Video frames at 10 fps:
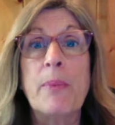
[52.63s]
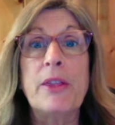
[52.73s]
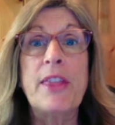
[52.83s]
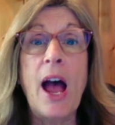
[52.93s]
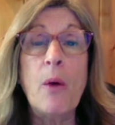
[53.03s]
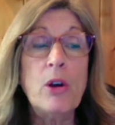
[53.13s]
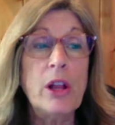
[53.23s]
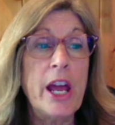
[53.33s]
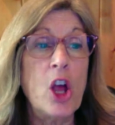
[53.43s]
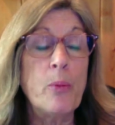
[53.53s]
But that
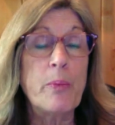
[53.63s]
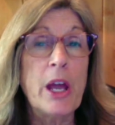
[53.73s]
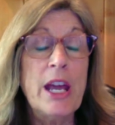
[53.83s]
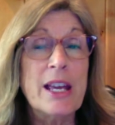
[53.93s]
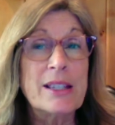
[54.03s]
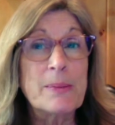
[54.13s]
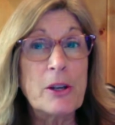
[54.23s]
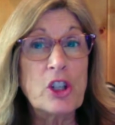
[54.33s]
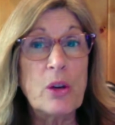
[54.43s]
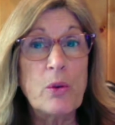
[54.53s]
will help,
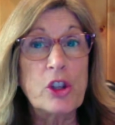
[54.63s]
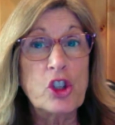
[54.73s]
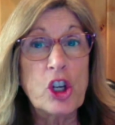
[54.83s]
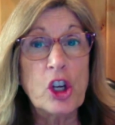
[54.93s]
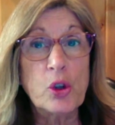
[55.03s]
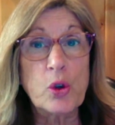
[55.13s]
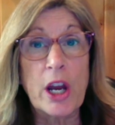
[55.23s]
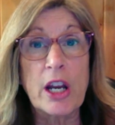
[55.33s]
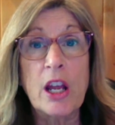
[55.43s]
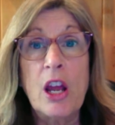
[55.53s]
especially with
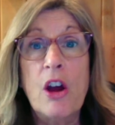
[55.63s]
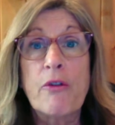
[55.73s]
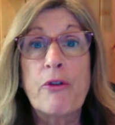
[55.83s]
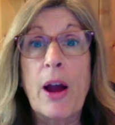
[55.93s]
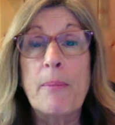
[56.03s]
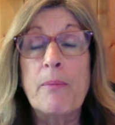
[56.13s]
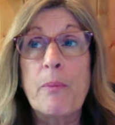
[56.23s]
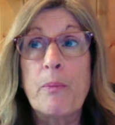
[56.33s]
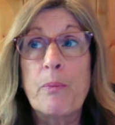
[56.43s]
children, from